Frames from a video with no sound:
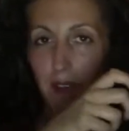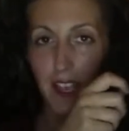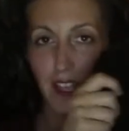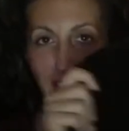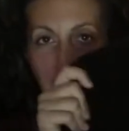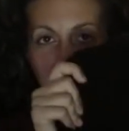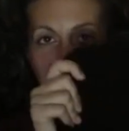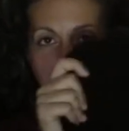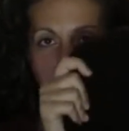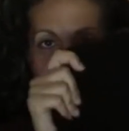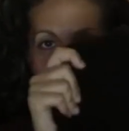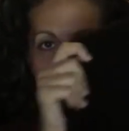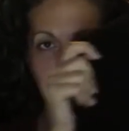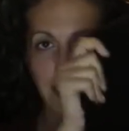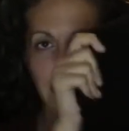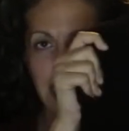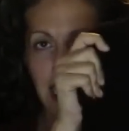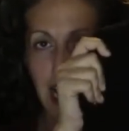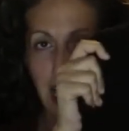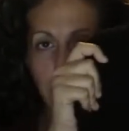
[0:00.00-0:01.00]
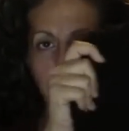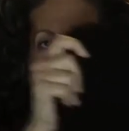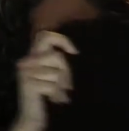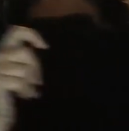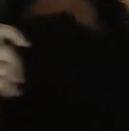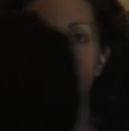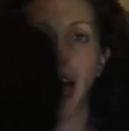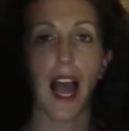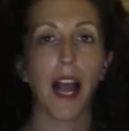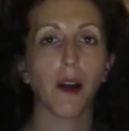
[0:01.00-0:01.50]
I made this
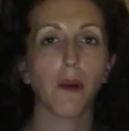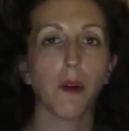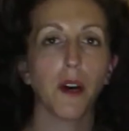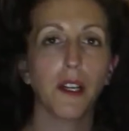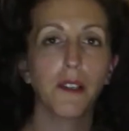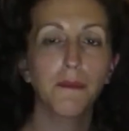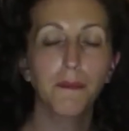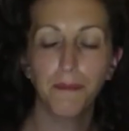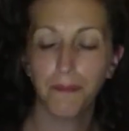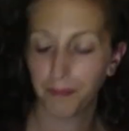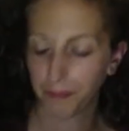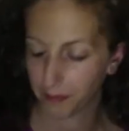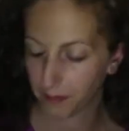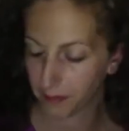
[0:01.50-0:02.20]
slouchy black one.